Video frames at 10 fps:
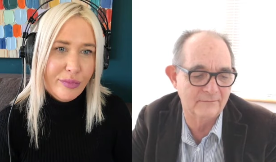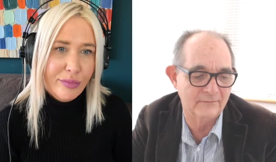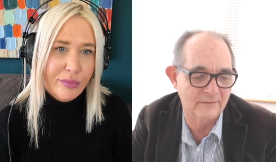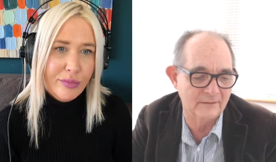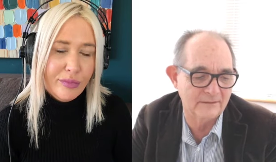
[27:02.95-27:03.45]
Speaker 1: have
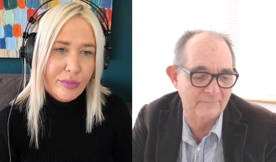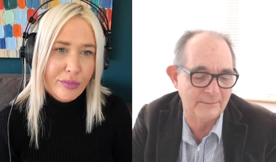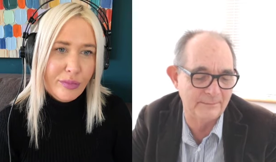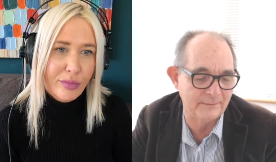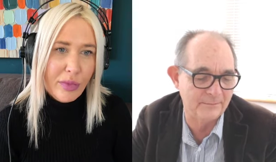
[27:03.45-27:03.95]
got to give
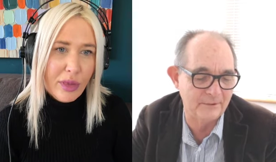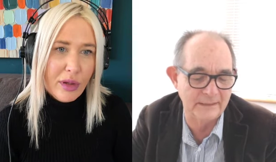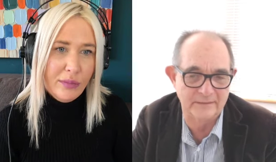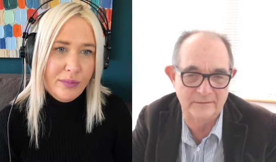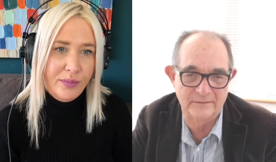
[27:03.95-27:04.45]
people a
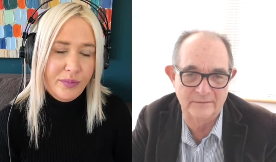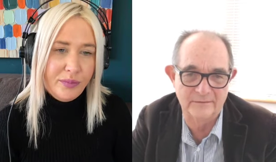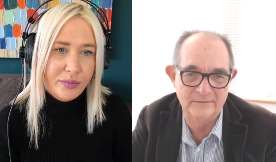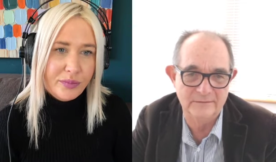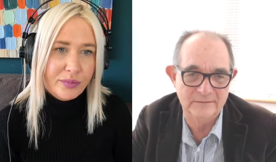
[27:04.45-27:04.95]
break. You
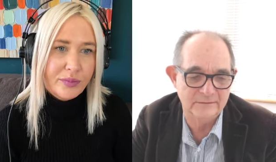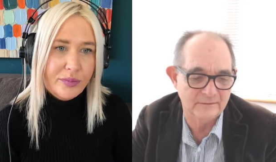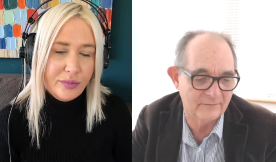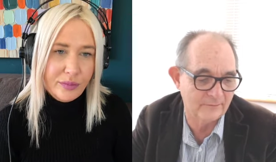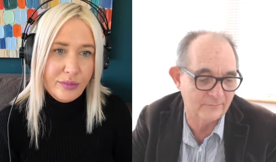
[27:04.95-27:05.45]
know, but
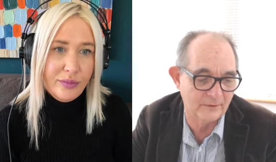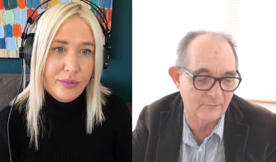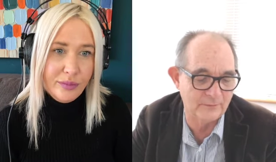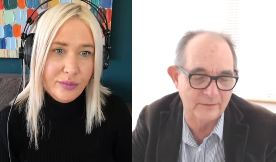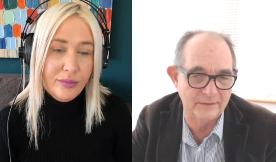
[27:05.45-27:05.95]
sometimes
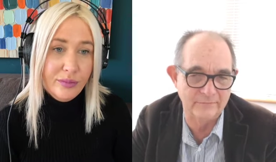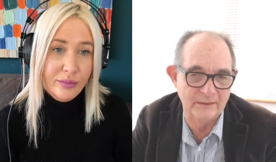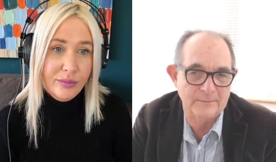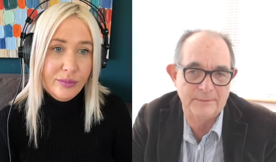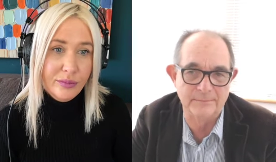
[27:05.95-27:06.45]
we don't give
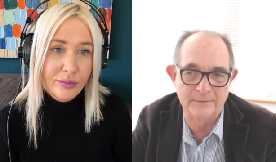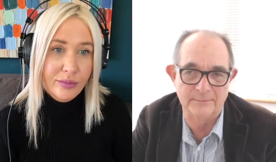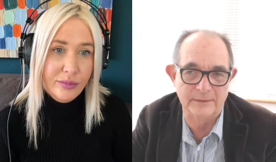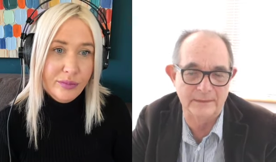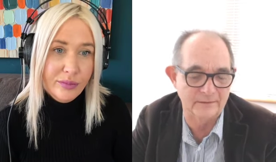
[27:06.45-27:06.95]
other people a
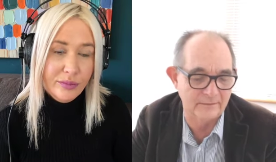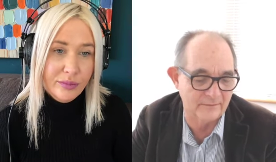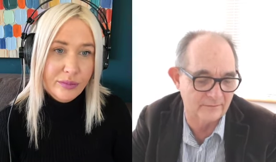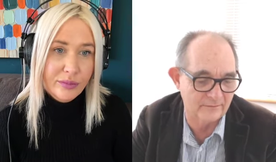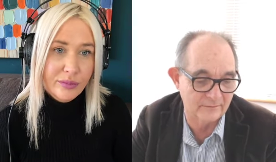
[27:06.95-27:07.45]
break, and
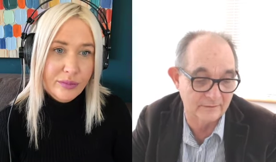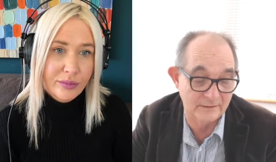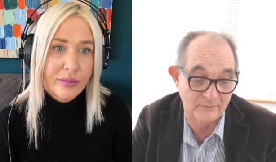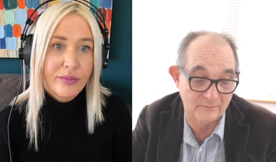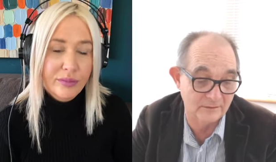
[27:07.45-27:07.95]
that's
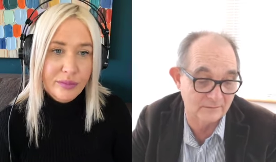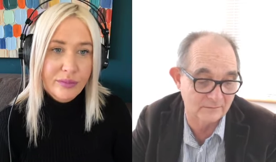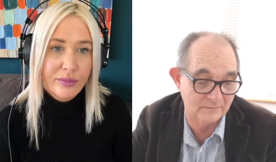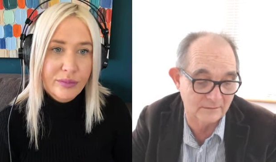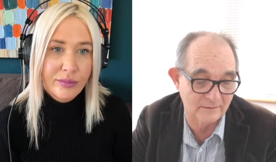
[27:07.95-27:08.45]
okay. Well,
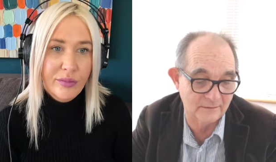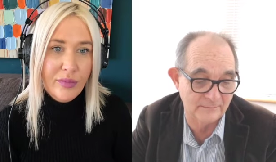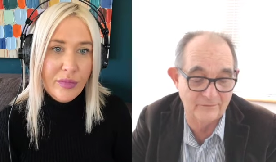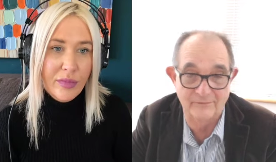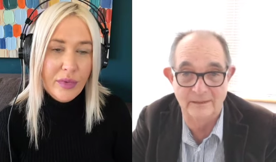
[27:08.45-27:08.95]
I, I
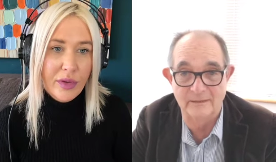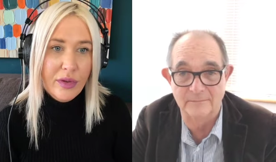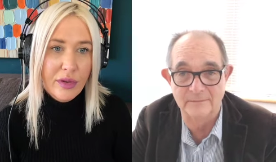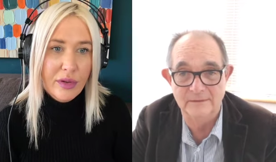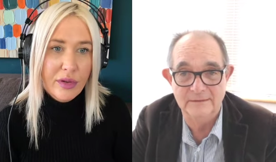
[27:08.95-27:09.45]
messed that up,
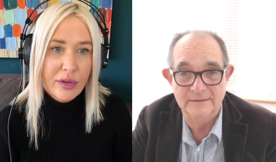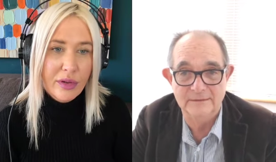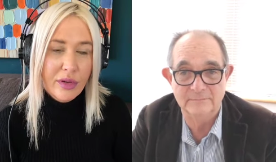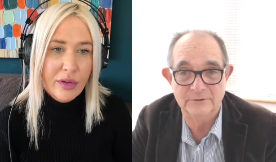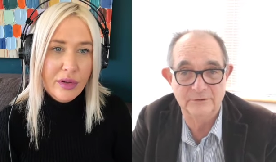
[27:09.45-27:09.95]

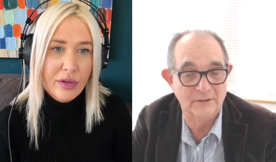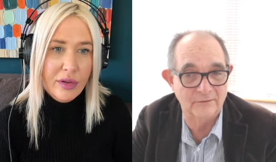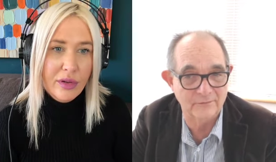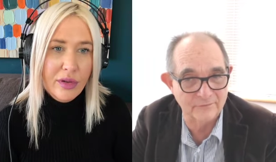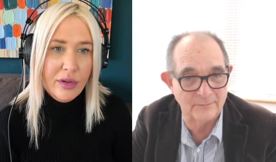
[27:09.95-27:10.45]
but you can't
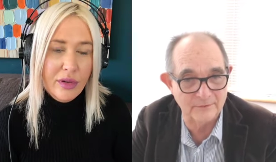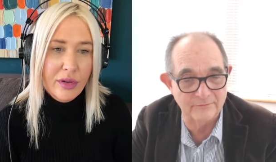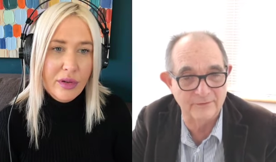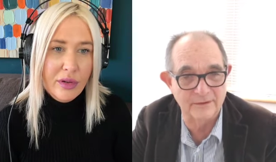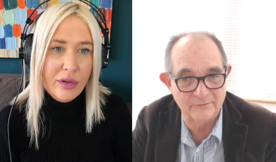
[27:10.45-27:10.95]
stop
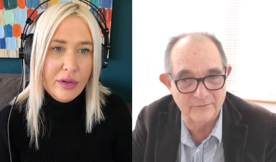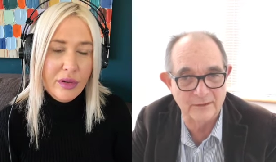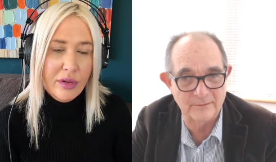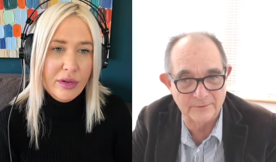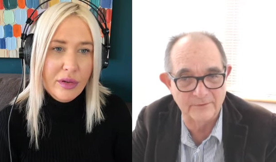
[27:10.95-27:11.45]
living and
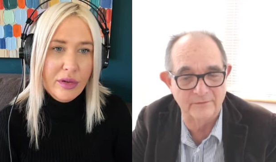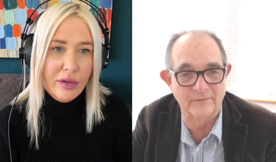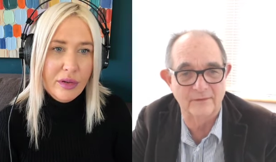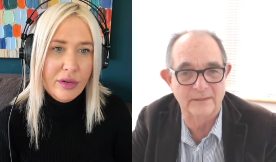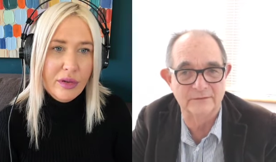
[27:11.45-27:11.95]
trying because of
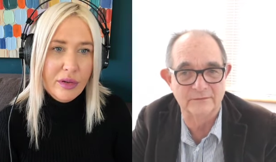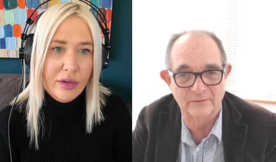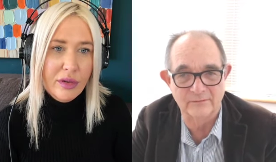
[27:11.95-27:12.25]
that. You just